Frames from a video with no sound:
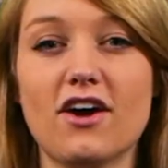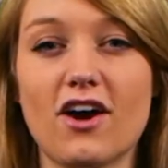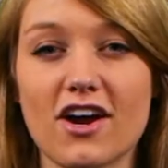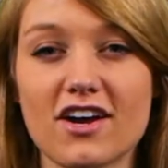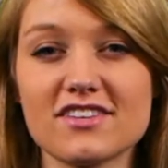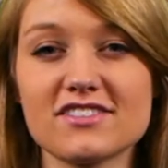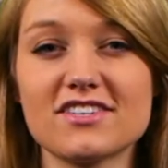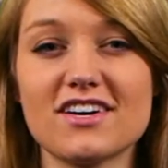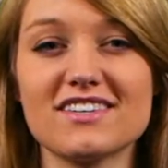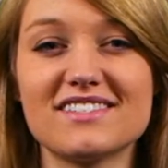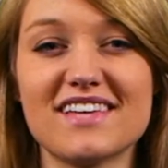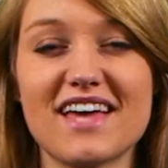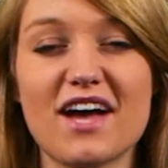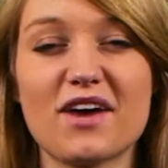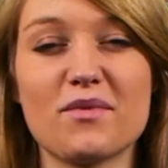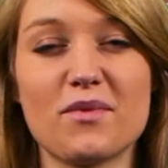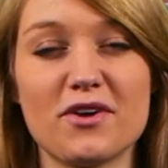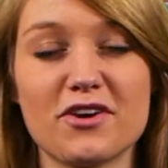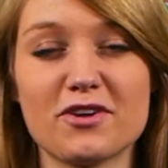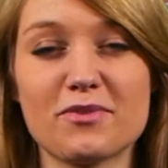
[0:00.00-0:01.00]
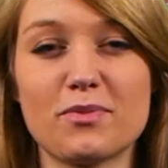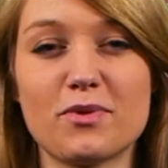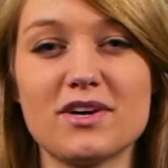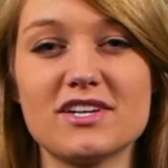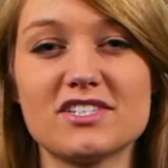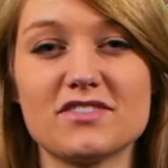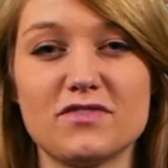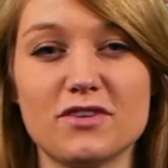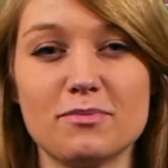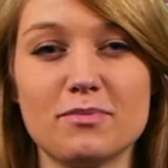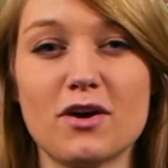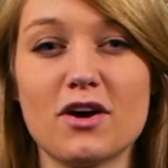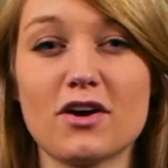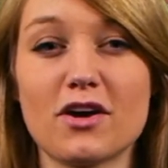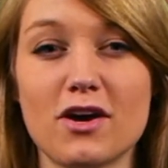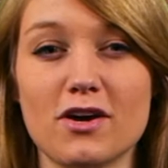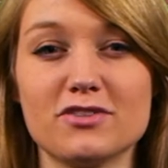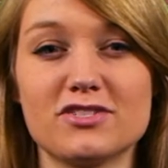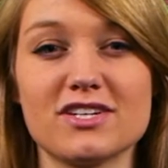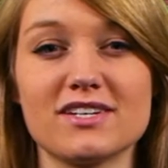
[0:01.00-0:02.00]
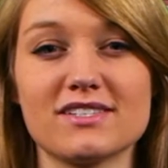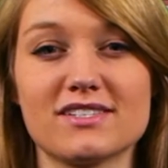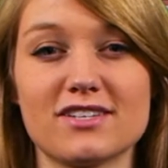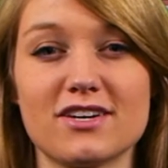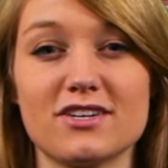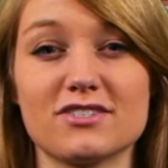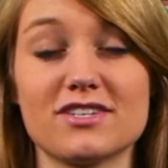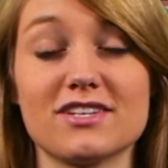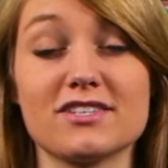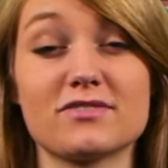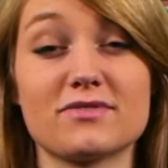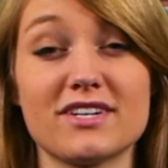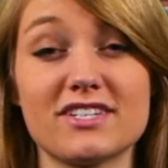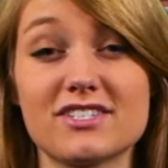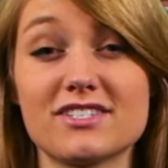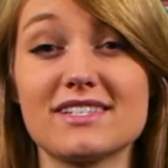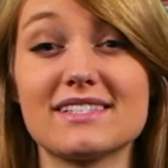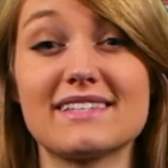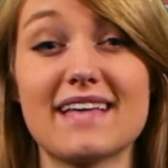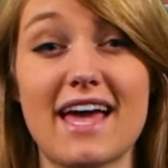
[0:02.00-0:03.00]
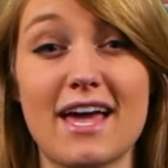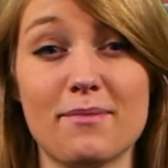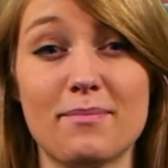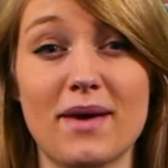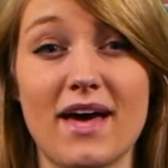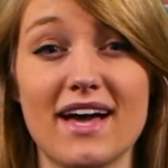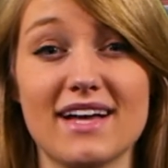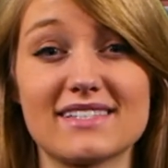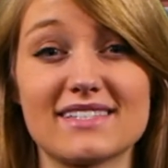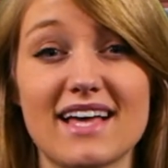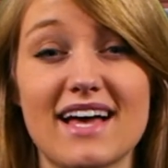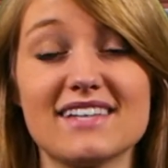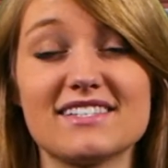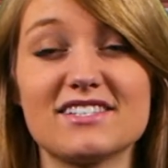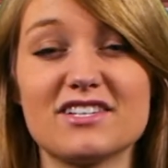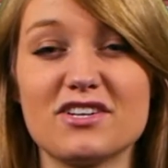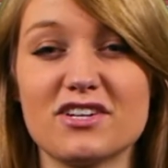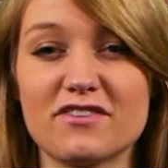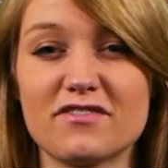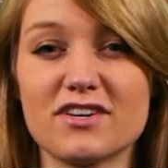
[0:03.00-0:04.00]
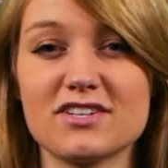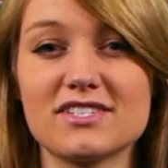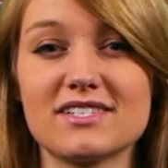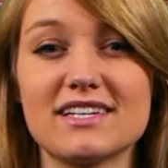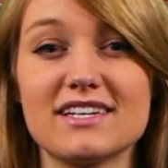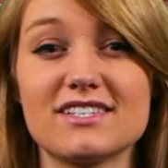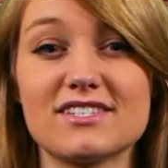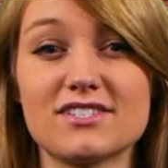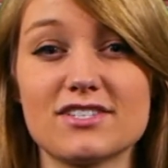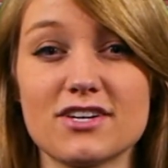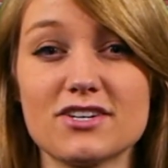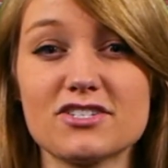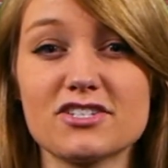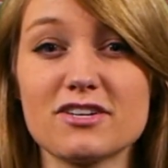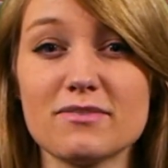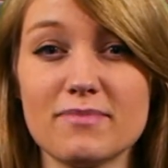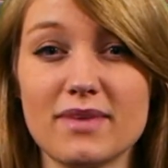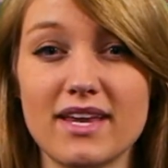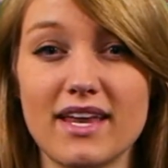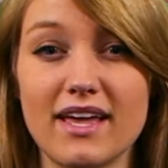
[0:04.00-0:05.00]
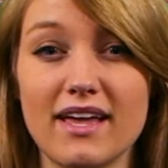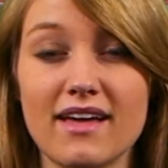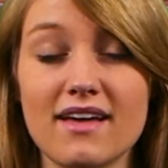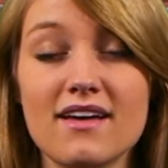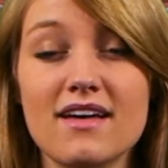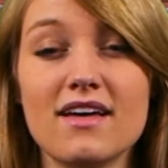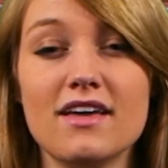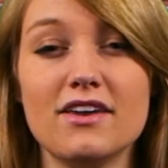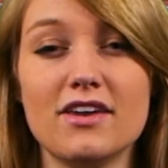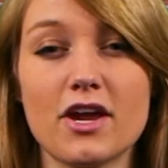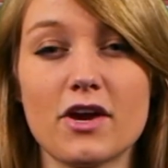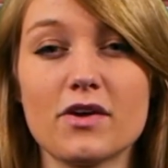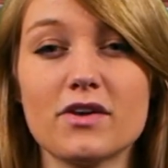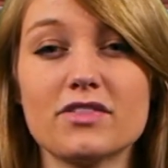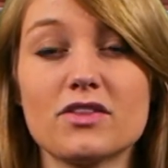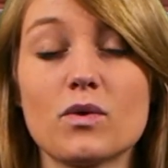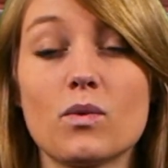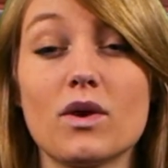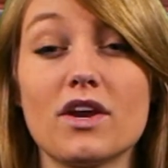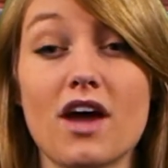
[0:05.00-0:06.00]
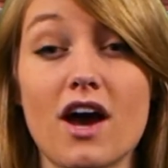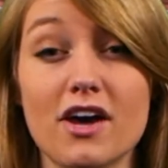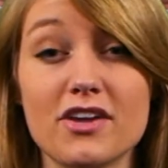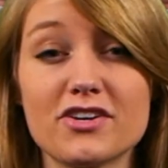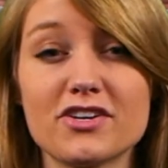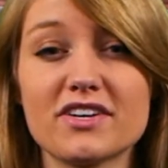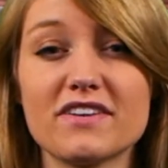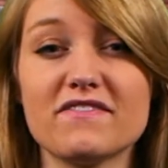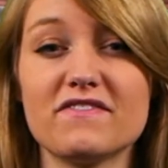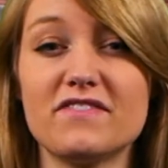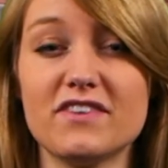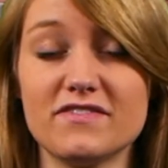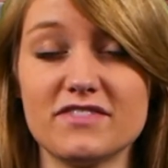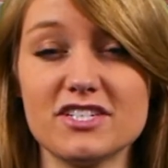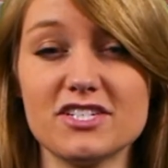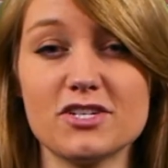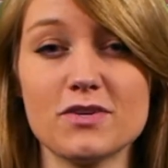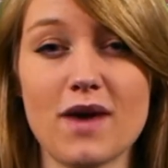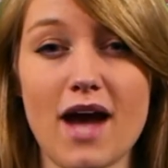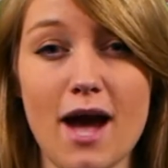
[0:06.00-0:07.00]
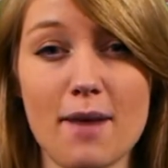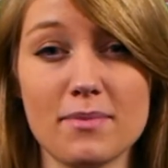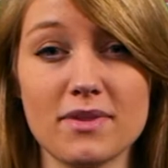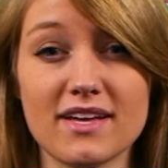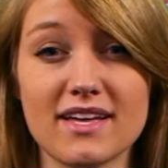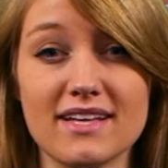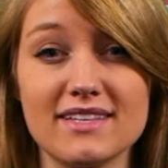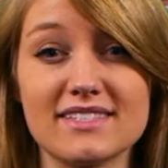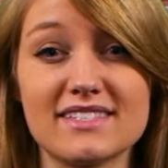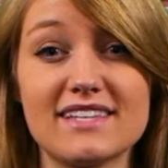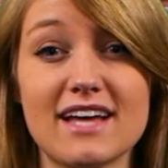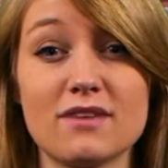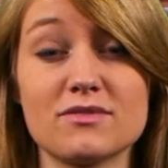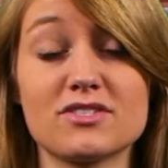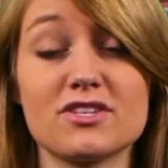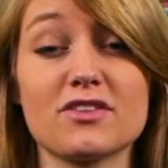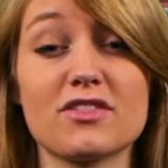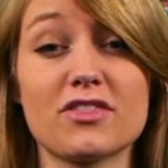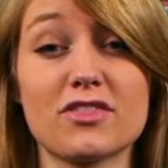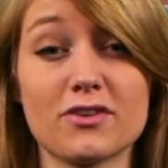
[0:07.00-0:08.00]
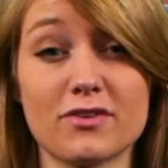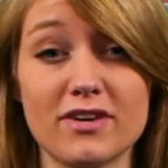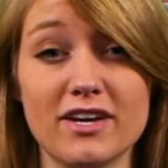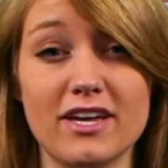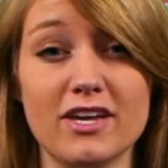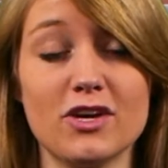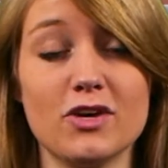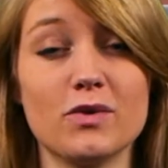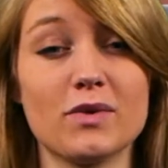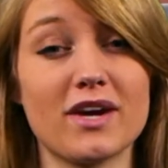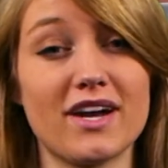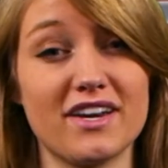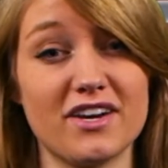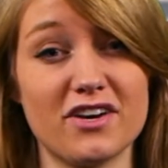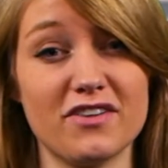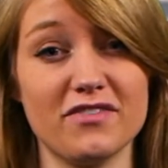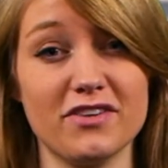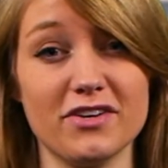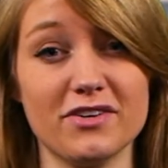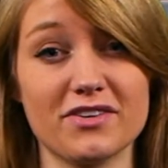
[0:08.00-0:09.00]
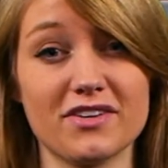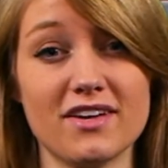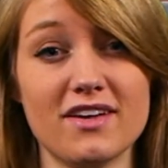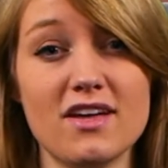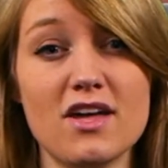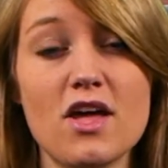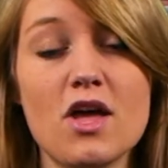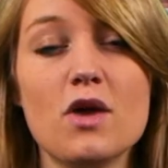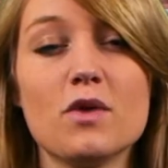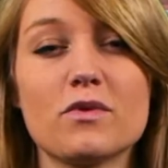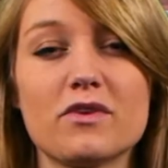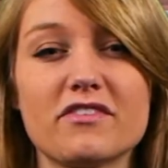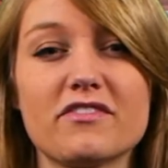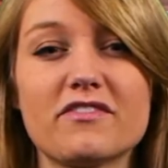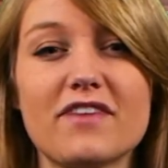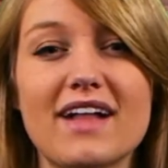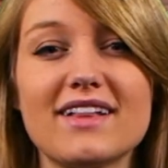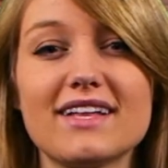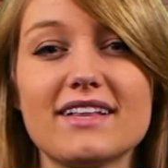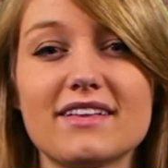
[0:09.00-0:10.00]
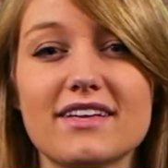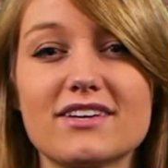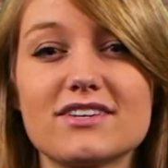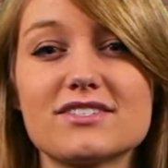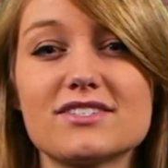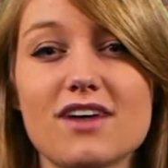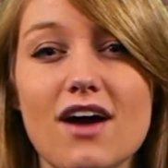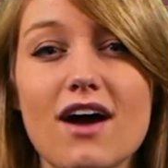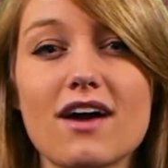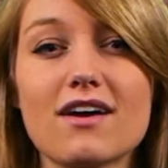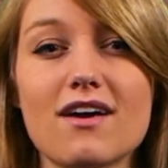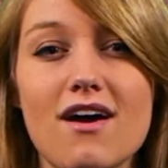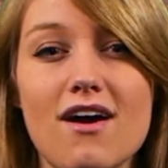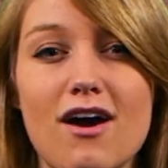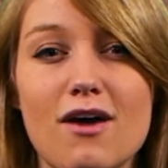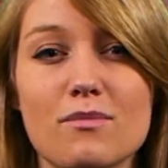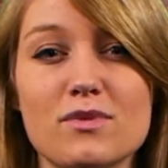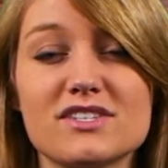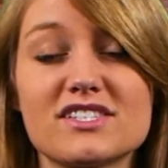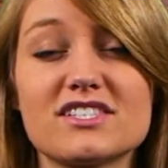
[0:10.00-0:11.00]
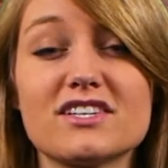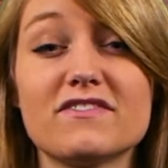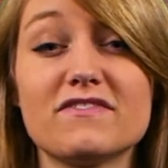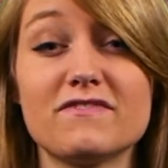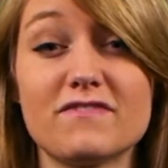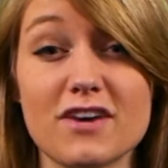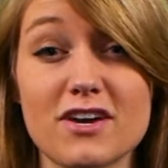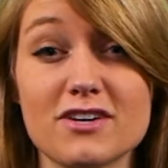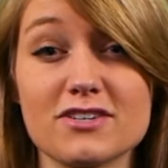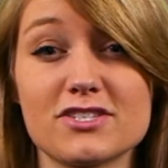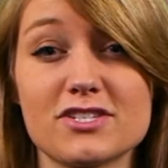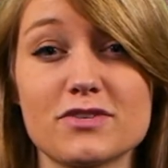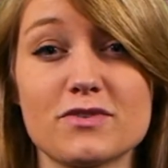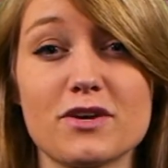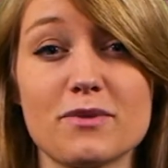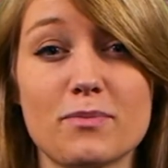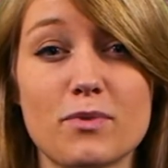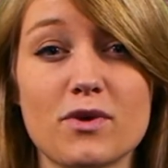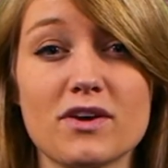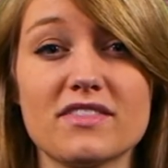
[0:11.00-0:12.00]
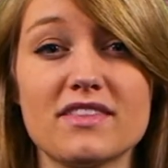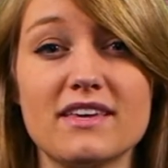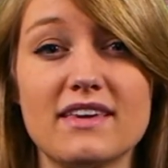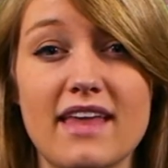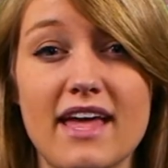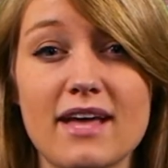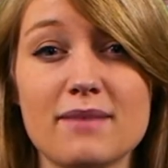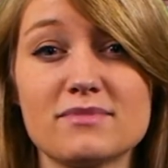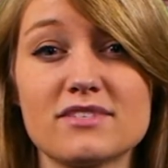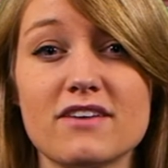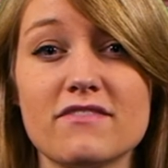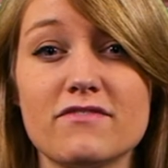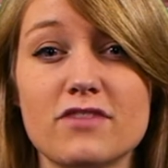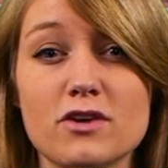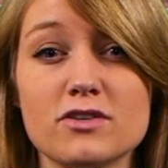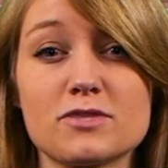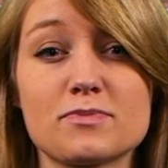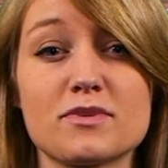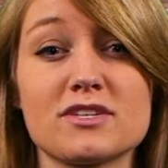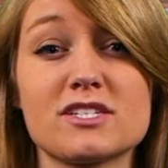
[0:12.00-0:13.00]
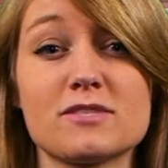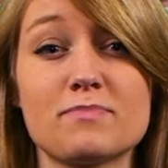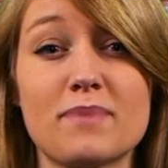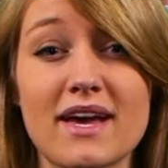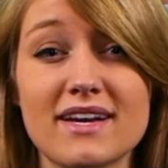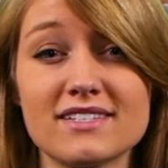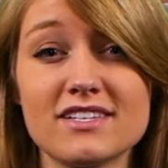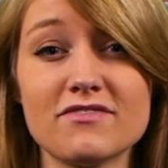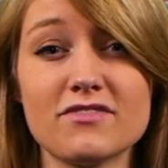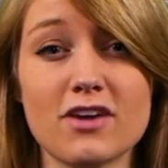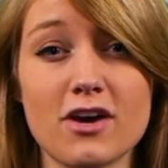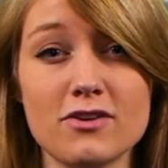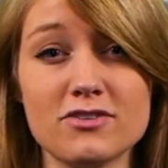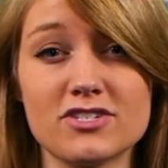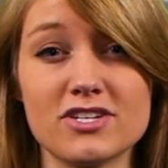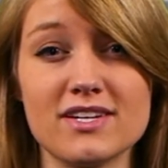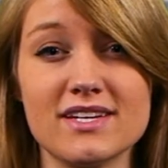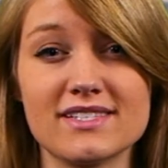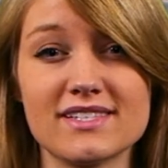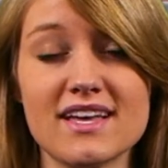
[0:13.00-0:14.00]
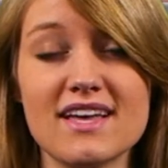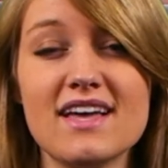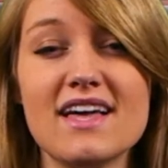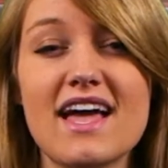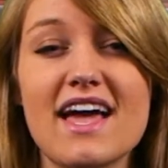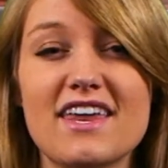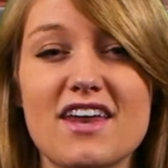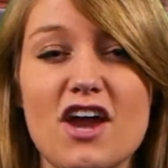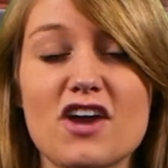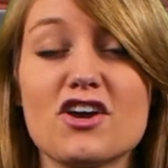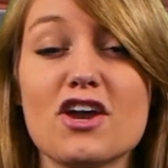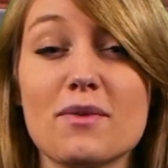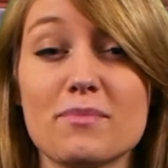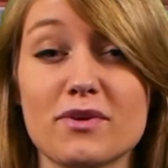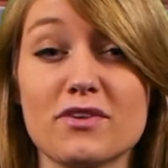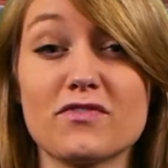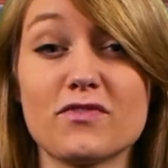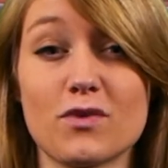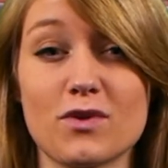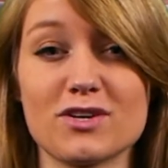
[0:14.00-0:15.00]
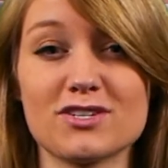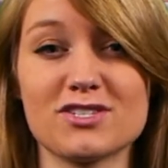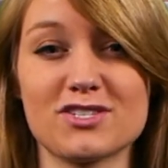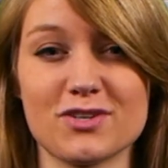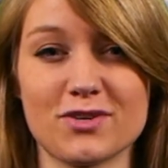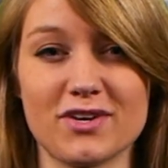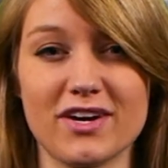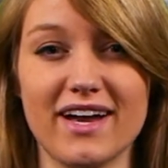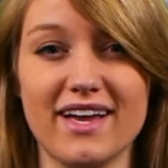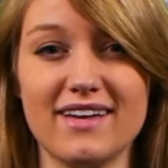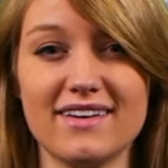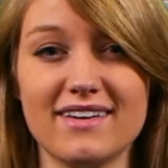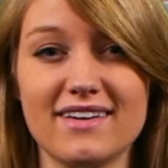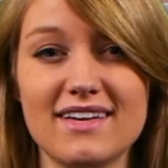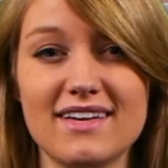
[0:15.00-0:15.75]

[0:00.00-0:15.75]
Arkansas Tech Wonder Boys football coaching search has reached its apex as the university's search committee narrowed the 152 applicants down to three who were interviewed. RiverValleyLeader.com was the first to report the names of those prospective coaches in our number four story.